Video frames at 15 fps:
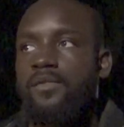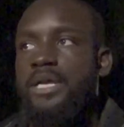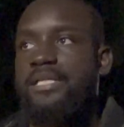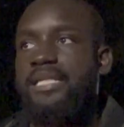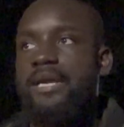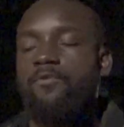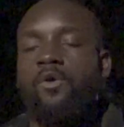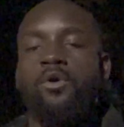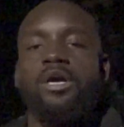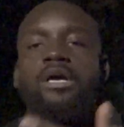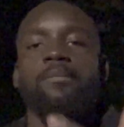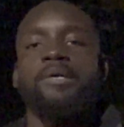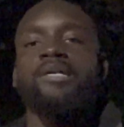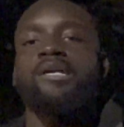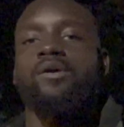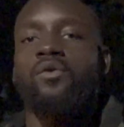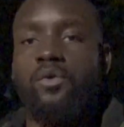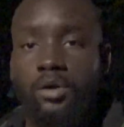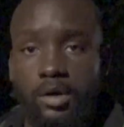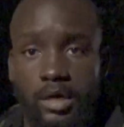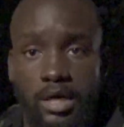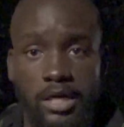that they won't come under
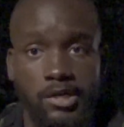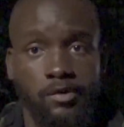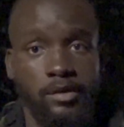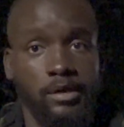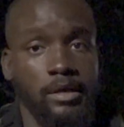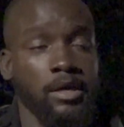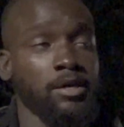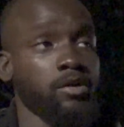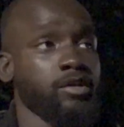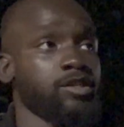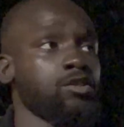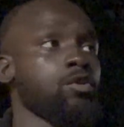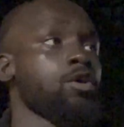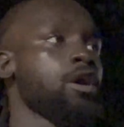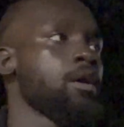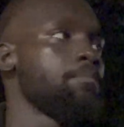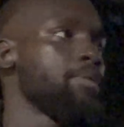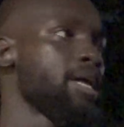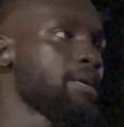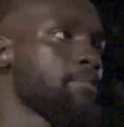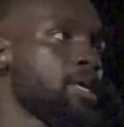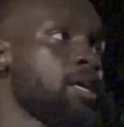order under a, under a so-called
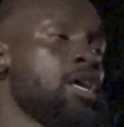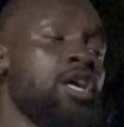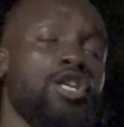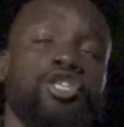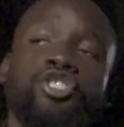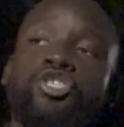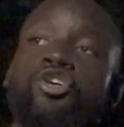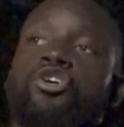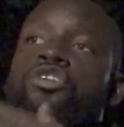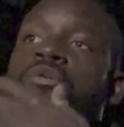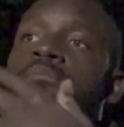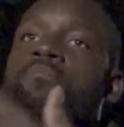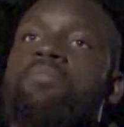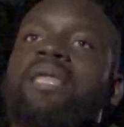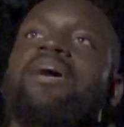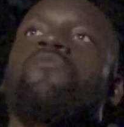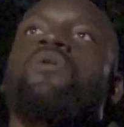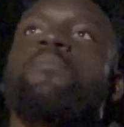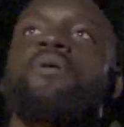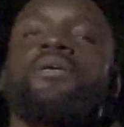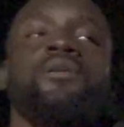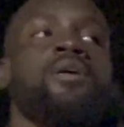black man. The so the black
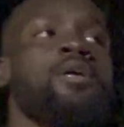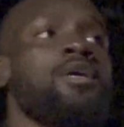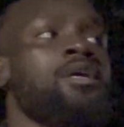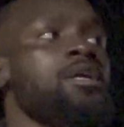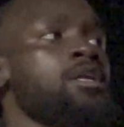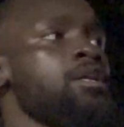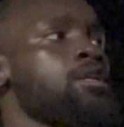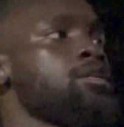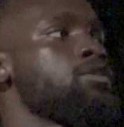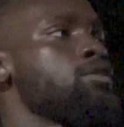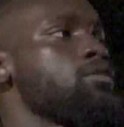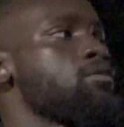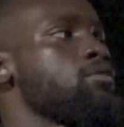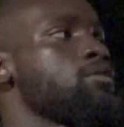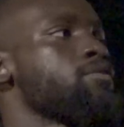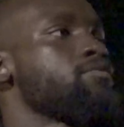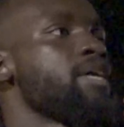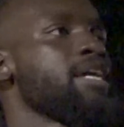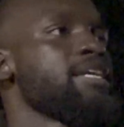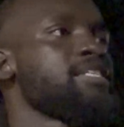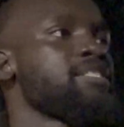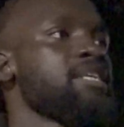woman,
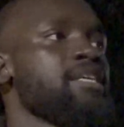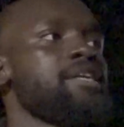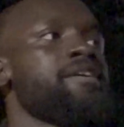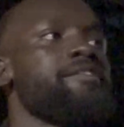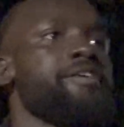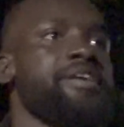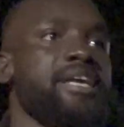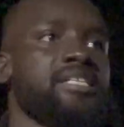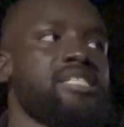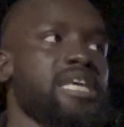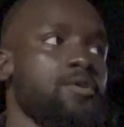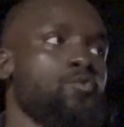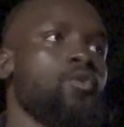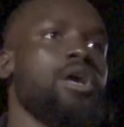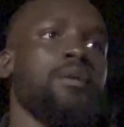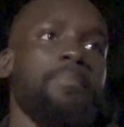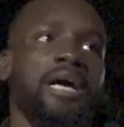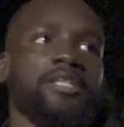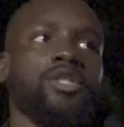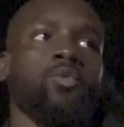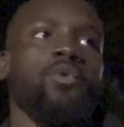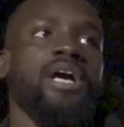they sit here and they say, "What
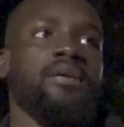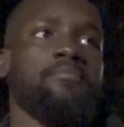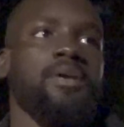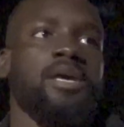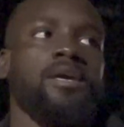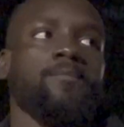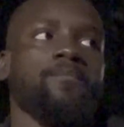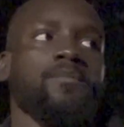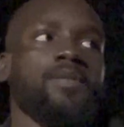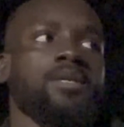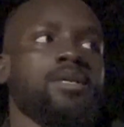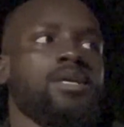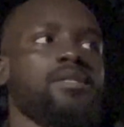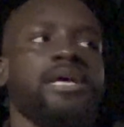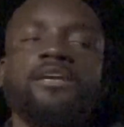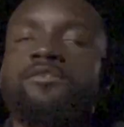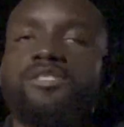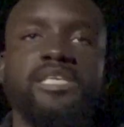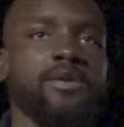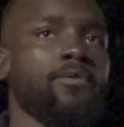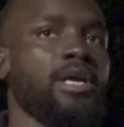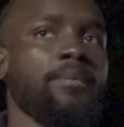about the white man?" They don't
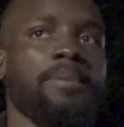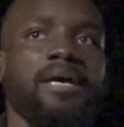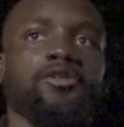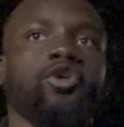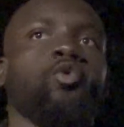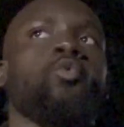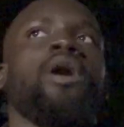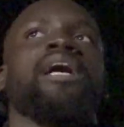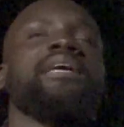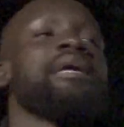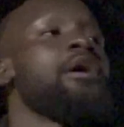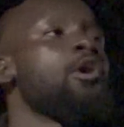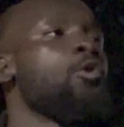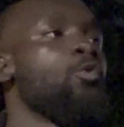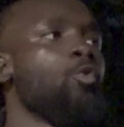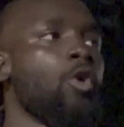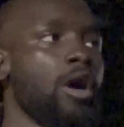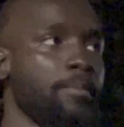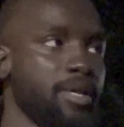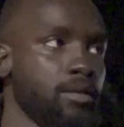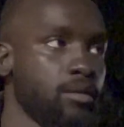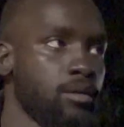say, "What about the white
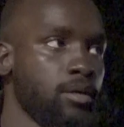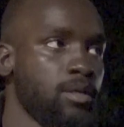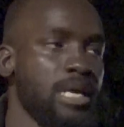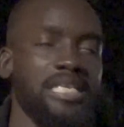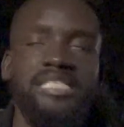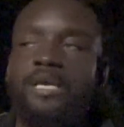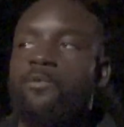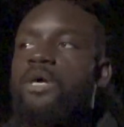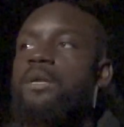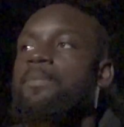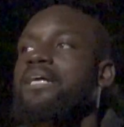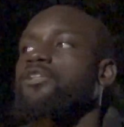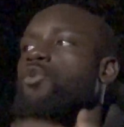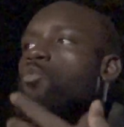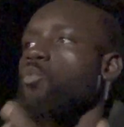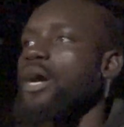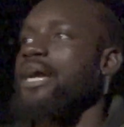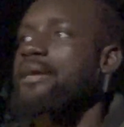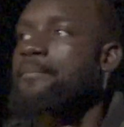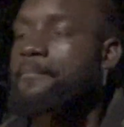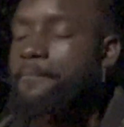woman?" They say, "What about the white